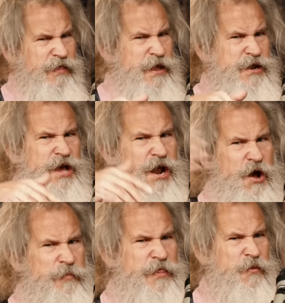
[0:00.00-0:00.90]
Then you got to
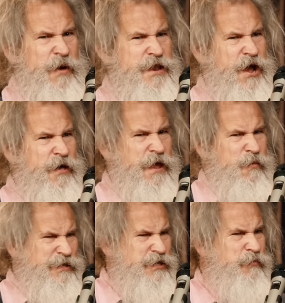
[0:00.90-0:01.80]
open the window, and then
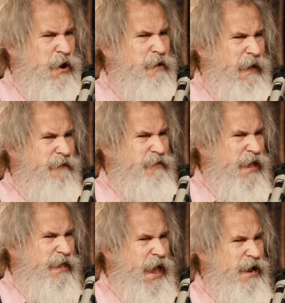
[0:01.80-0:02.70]
what's the point of
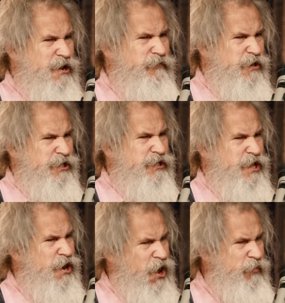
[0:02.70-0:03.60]
having a candle? You're just
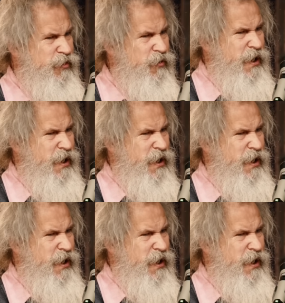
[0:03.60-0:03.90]
going to open the